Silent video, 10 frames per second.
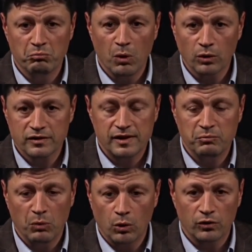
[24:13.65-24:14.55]

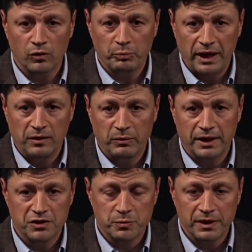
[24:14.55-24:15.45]
multimodal pain
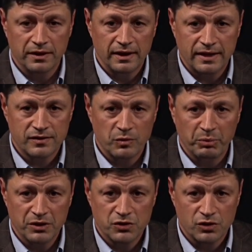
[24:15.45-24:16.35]
management, and that's the
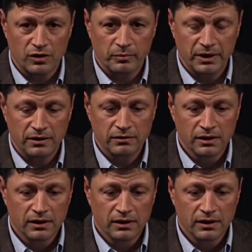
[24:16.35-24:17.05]
buzz term in